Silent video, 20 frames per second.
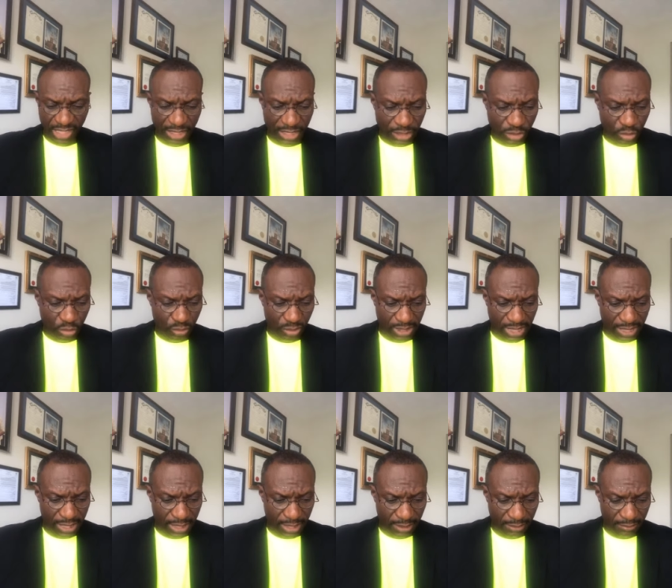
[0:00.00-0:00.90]
let's look
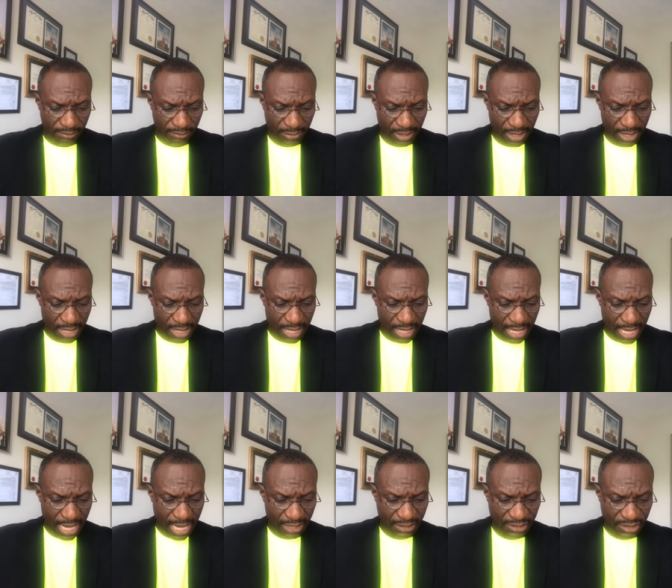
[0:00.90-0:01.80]
at um,
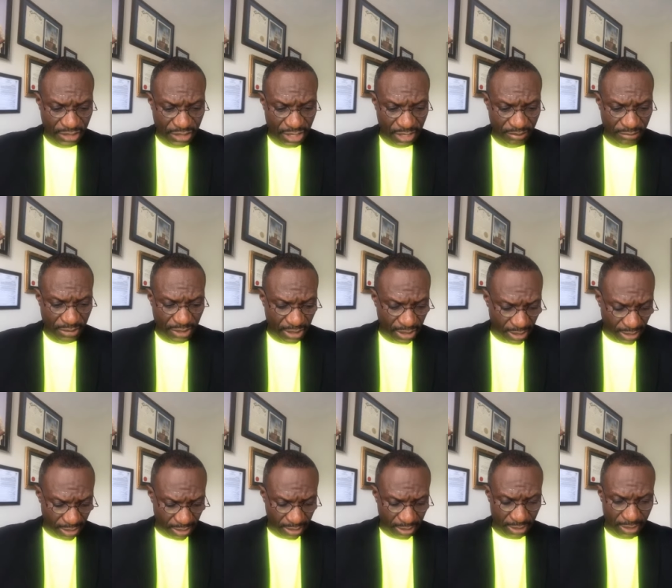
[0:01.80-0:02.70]
Acts
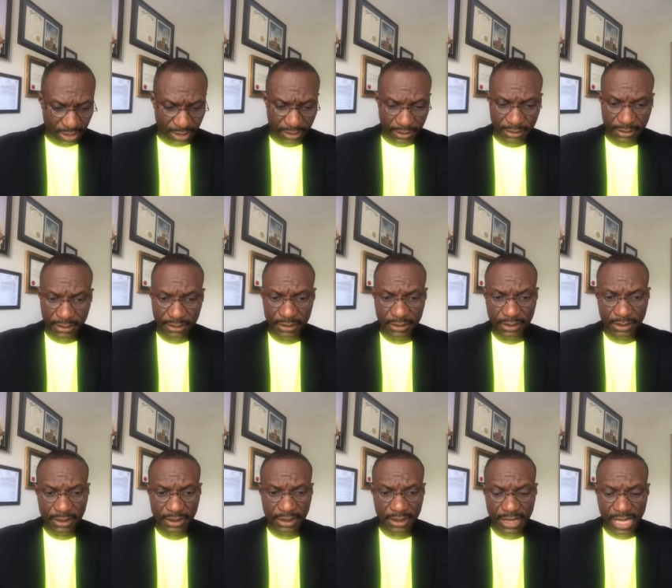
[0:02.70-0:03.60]
chapter
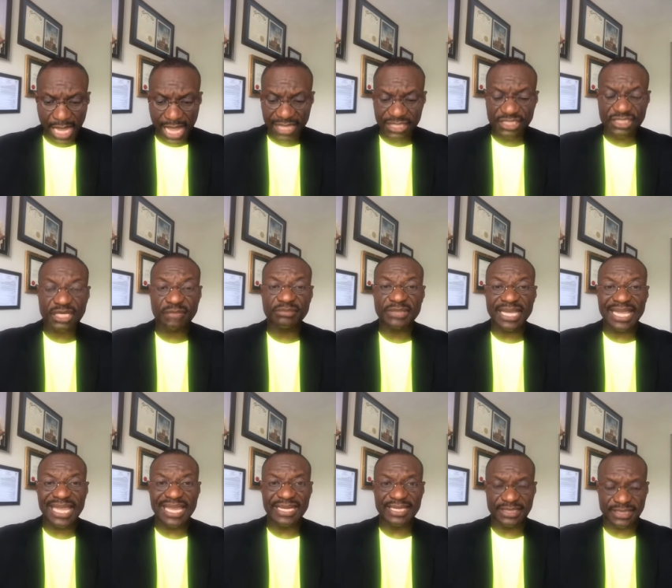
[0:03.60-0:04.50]
Acts
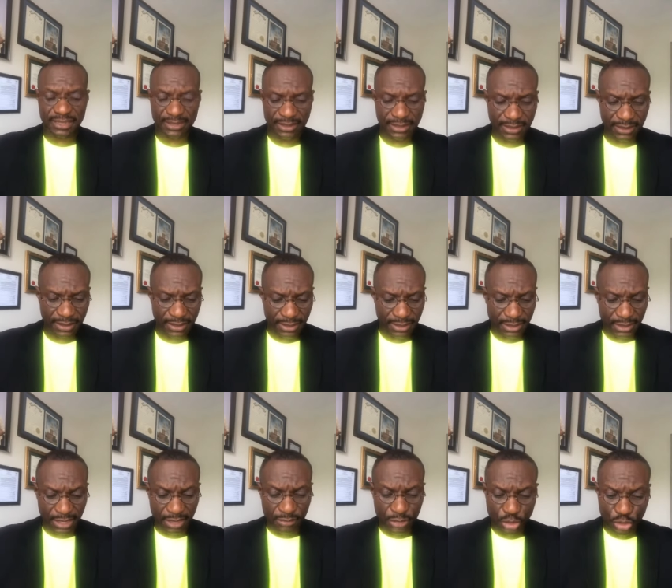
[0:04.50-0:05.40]
chapter eight.
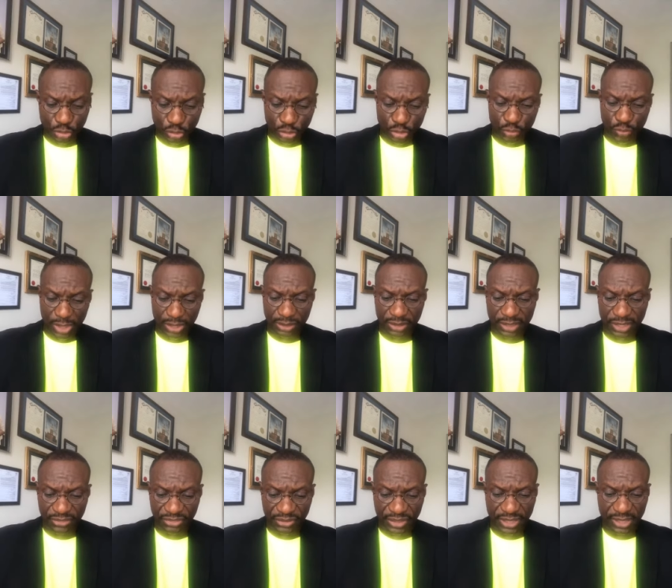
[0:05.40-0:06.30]
Let me show you
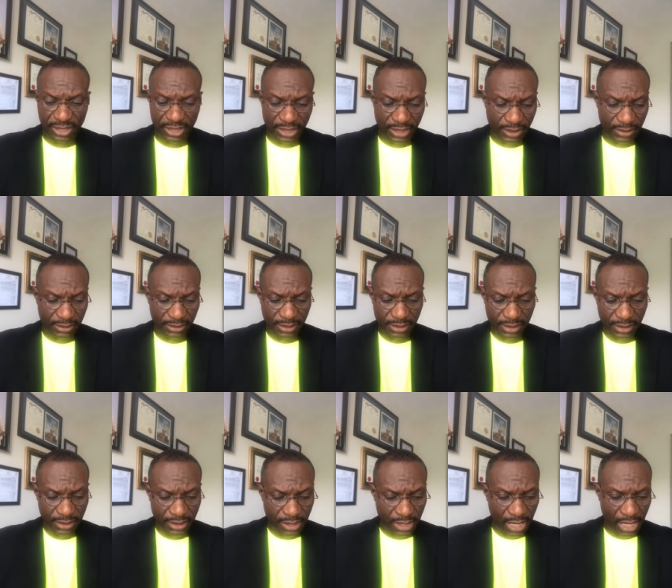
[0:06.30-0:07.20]
another thing, and then
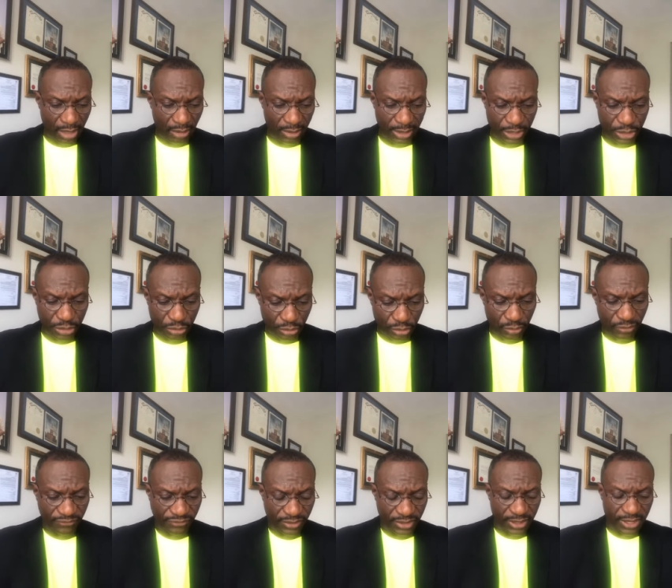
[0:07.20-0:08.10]
I'll let you
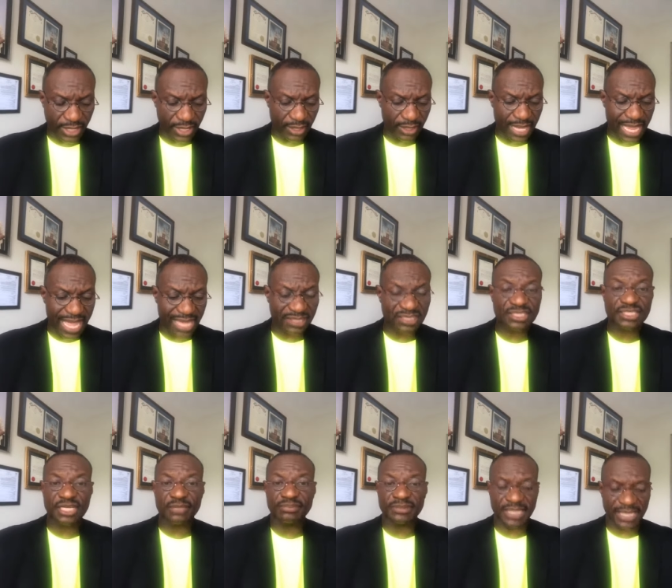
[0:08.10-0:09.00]
go for the day.
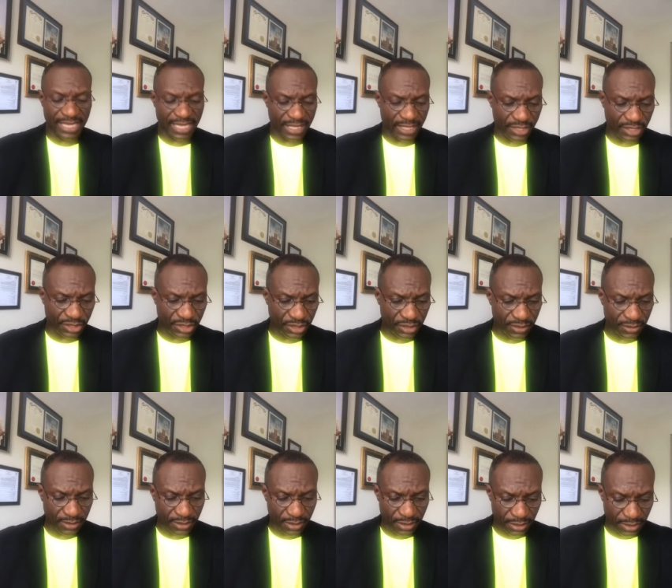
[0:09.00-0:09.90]
Acts chapter 8.
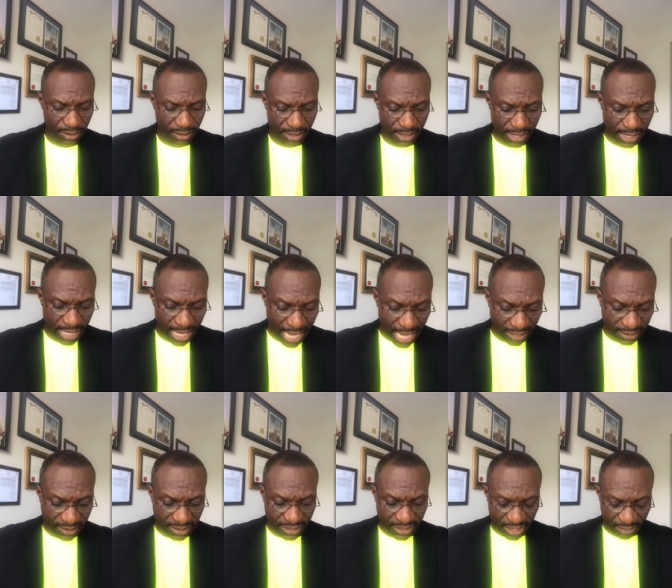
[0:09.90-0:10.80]

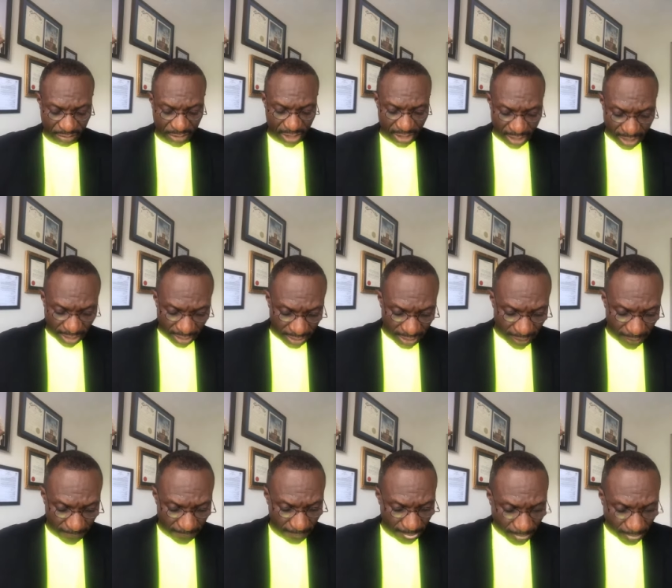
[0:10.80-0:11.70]
Acts chapter 8.